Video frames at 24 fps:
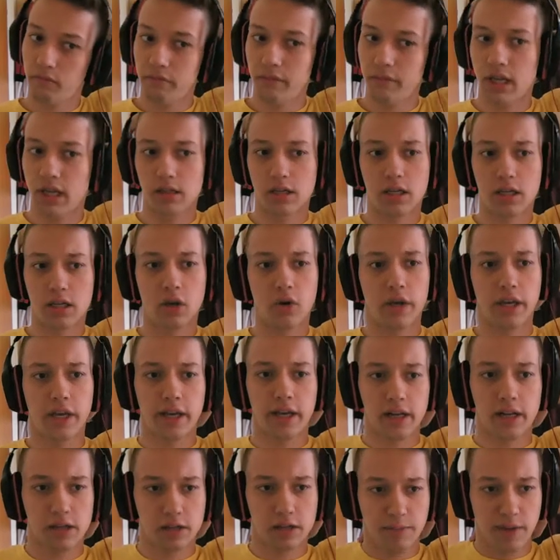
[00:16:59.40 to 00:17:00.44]
So he
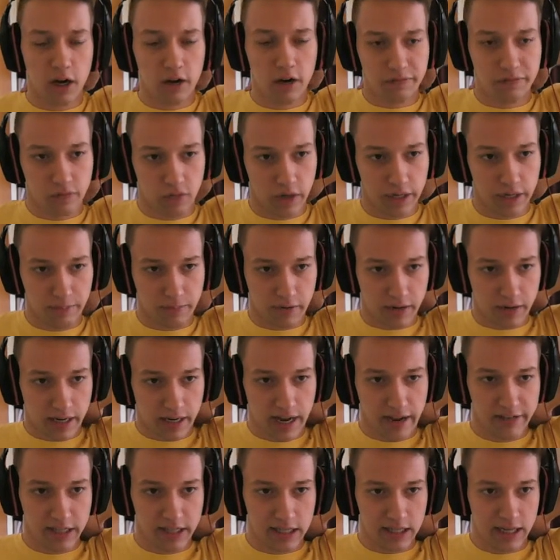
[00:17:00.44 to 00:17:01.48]
kills me off with
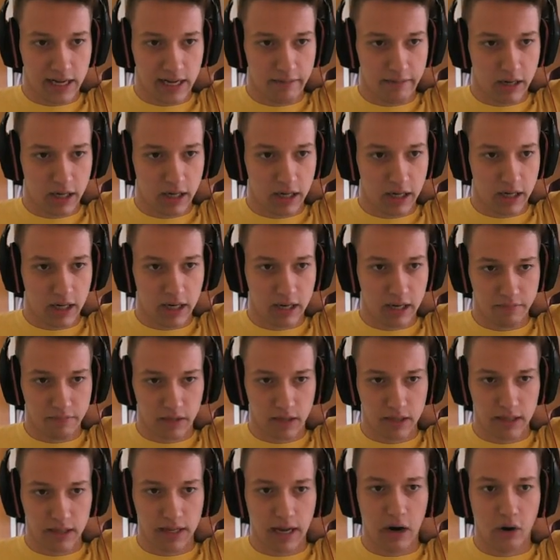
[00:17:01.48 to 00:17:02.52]
Heavy Slam.
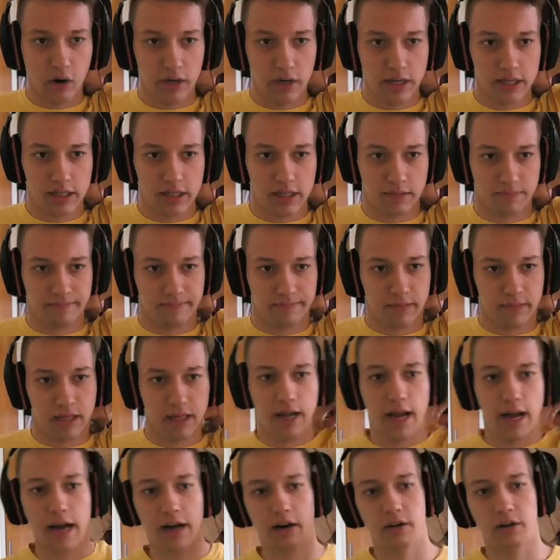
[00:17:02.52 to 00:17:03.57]
Now his
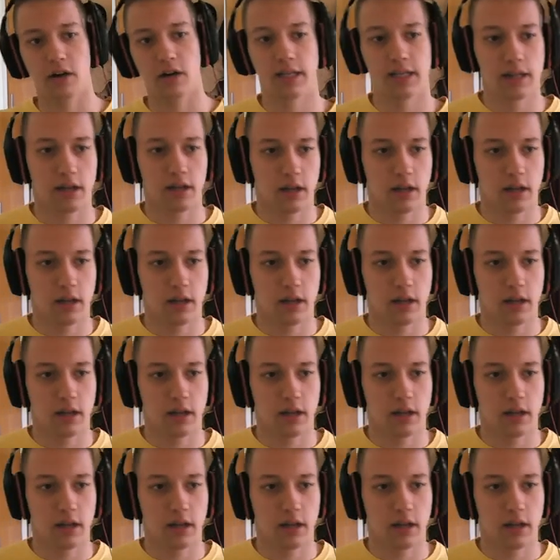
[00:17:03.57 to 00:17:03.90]
Aggron is not